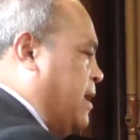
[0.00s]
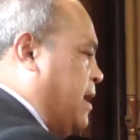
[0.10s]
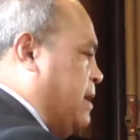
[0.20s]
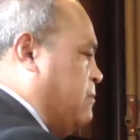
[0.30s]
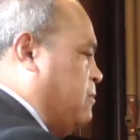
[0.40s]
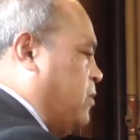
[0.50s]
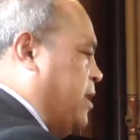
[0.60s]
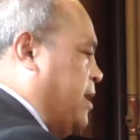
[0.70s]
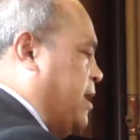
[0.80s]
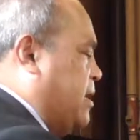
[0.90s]
And
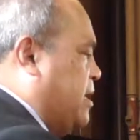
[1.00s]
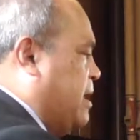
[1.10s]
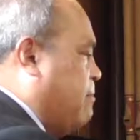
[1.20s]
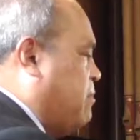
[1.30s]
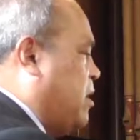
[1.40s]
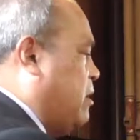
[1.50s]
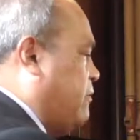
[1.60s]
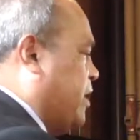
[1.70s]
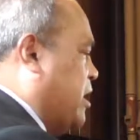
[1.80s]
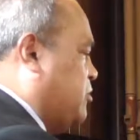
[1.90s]
we had a number
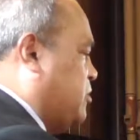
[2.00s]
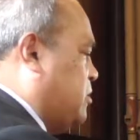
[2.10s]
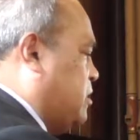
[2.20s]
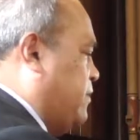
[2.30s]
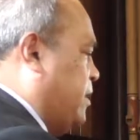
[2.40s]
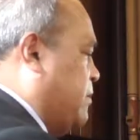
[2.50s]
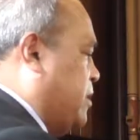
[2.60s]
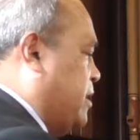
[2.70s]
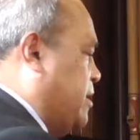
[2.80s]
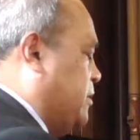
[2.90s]
of cousins living
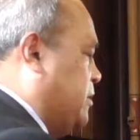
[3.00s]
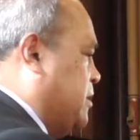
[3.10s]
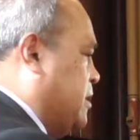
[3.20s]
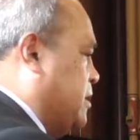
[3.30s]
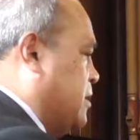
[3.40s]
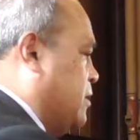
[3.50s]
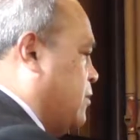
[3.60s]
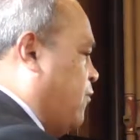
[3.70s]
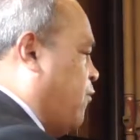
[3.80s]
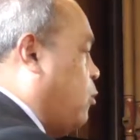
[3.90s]
with us.
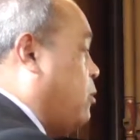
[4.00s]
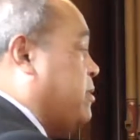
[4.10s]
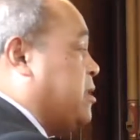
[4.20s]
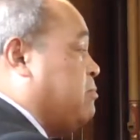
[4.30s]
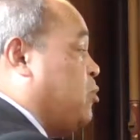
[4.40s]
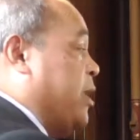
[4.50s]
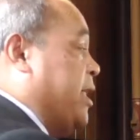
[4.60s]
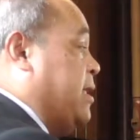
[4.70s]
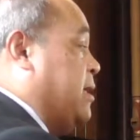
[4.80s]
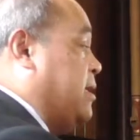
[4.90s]
Four of them were
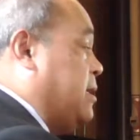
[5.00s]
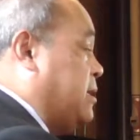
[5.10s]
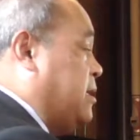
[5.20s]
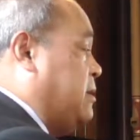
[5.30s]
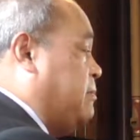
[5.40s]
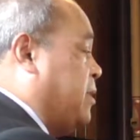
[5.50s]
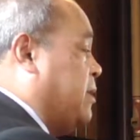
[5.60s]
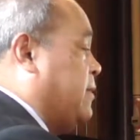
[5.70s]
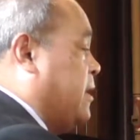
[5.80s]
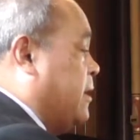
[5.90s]
here legally,
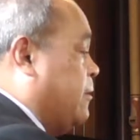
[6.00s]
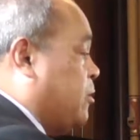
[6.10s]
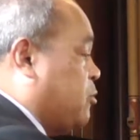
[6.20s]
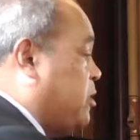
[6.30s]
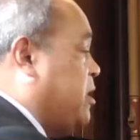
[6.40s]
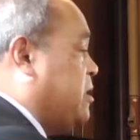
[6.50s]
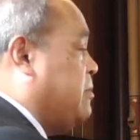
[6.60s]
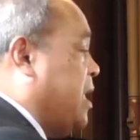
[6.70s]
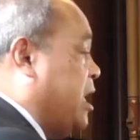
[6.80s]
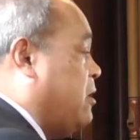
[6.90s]
but three of
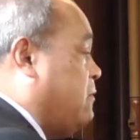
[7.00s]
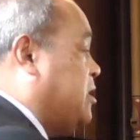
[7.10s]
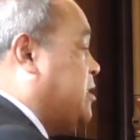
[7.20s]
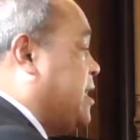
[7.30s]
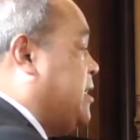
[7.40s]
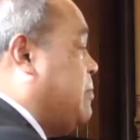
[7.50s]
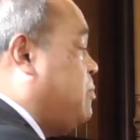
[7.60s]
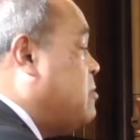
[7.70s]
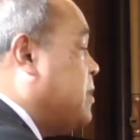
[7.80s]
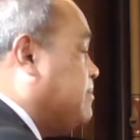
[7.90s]
them had overstayed their
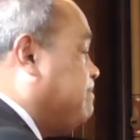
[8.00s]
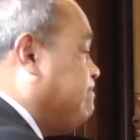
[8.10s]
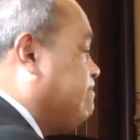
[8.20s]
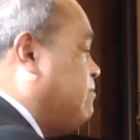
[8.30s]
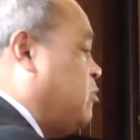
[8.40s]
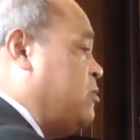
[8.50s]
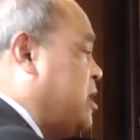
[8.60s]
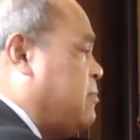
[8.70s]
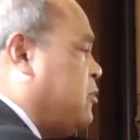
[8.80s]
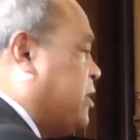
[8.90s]
permit to a
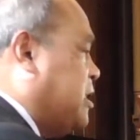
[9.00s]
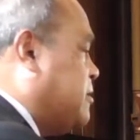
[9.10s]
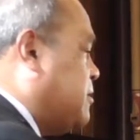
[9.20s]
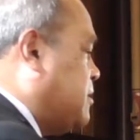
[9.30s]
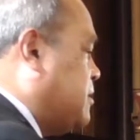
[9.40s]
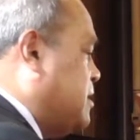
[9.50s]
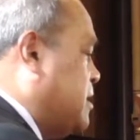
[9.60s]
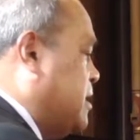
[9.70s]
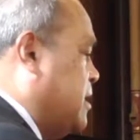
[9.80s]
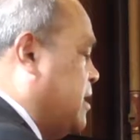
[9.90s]
number of reasons.
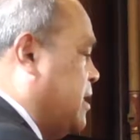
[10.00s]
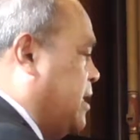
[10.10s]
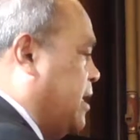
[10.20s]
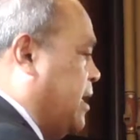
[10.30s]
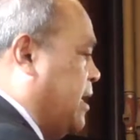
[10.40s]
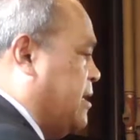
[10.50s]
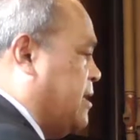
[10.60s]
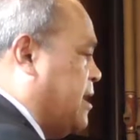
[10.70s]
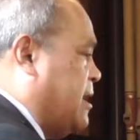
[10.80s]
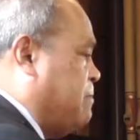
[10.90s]

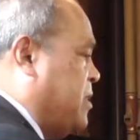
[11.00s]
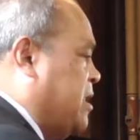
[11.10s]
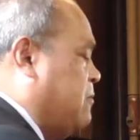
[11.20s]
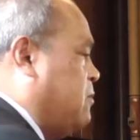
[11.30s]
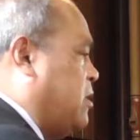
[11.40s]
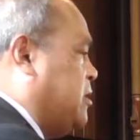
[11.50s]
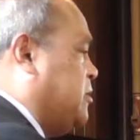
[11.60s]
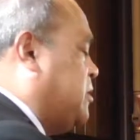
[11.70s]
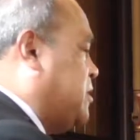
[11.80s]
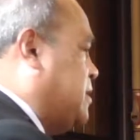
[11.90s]
And it
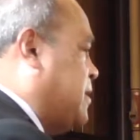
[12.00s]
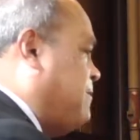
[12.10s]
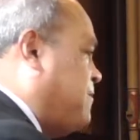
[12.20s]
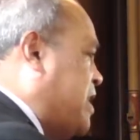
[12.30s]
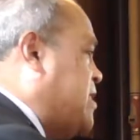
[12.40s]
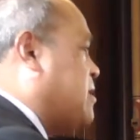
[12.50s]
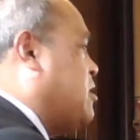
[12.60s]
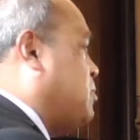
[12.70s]
was the faith